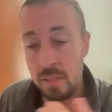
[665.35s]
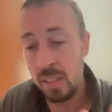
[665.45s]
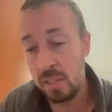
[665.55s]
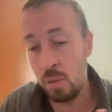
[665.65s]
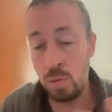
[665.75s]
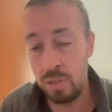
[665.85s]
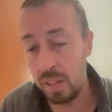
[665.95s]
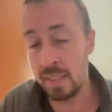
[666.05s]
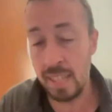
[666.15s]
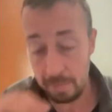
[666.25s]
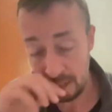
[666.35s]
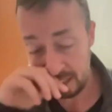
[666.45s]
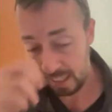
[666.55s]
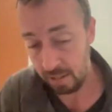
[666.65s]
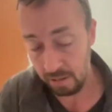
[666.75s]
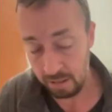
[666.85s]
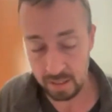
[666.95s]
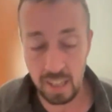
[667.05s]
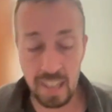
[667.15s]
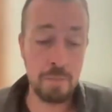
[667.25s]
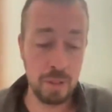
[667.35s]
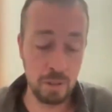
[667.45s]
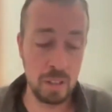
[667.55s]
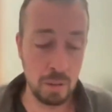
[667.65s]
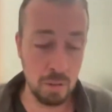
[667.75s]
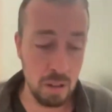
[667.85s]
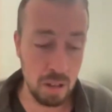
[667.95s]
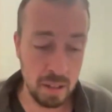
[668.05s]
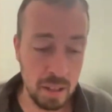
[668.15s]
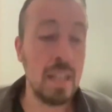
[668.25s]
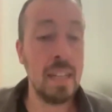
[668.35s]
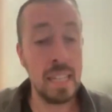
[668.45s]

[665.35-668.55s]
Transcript: This whole thing is happening later in his life, but earlier on,